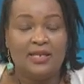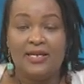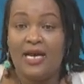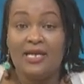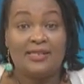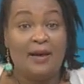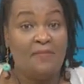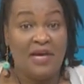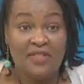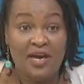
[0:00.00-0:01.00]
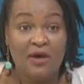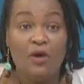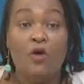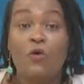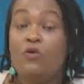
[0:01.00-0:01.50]
And as a mother
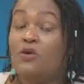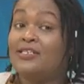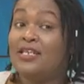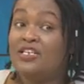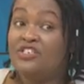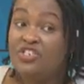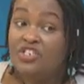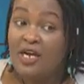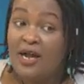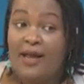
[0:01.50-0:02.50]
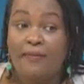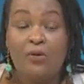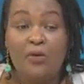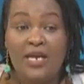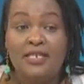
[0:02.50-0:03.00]
who is a teacher, I am quite